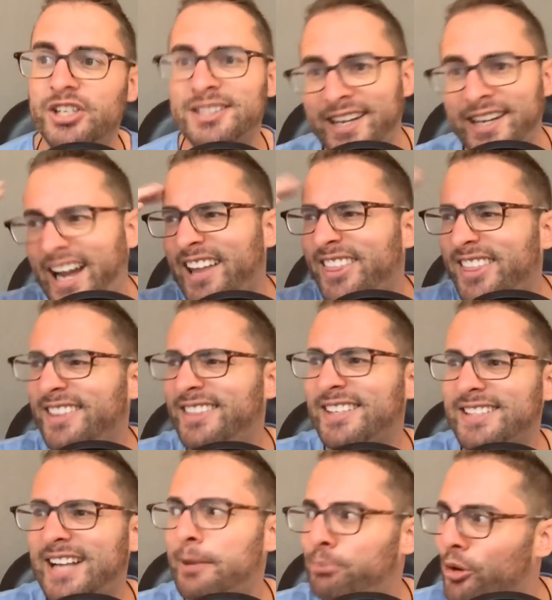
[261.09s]
Like, I think this
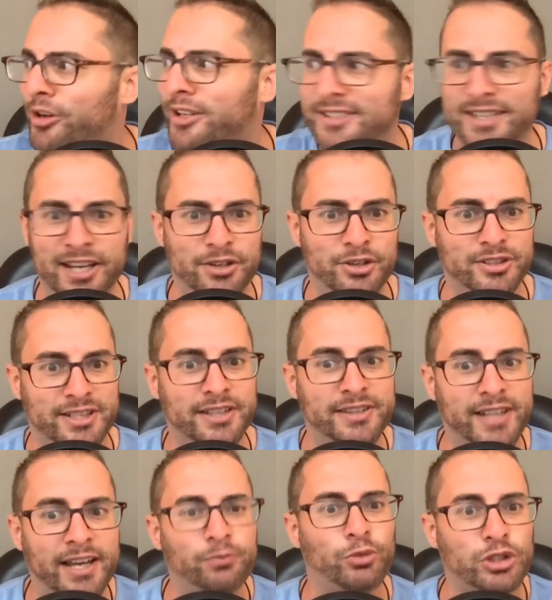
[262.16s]
guy Bernie Sanders did
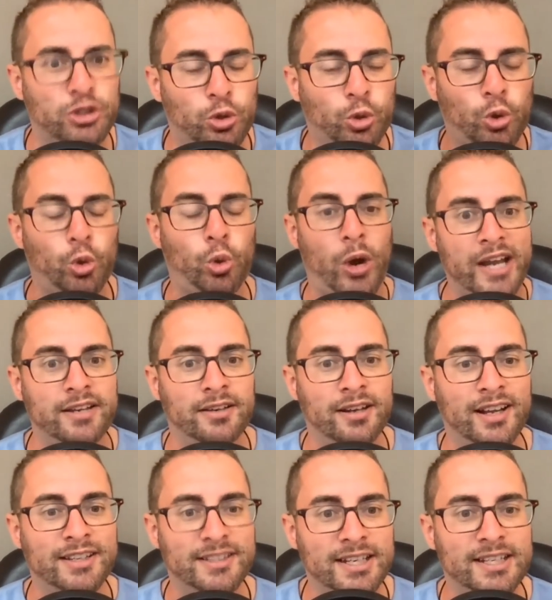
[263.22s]
that and was quite
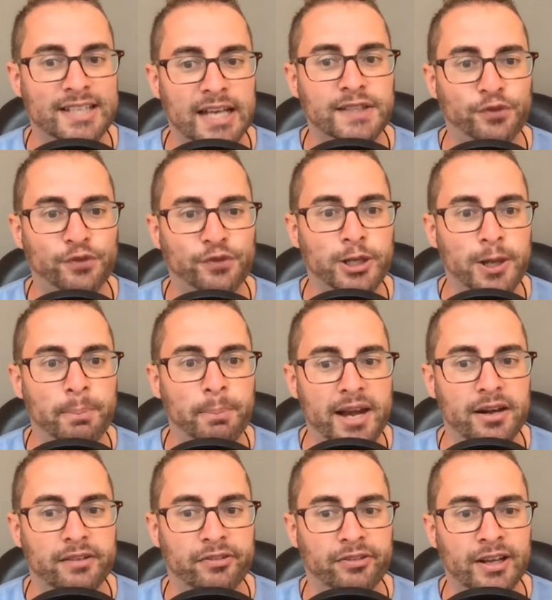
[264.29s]
successful and
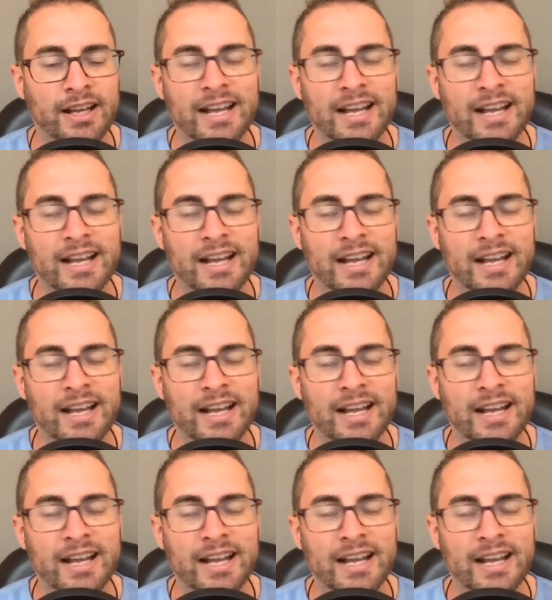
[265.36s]
competitive.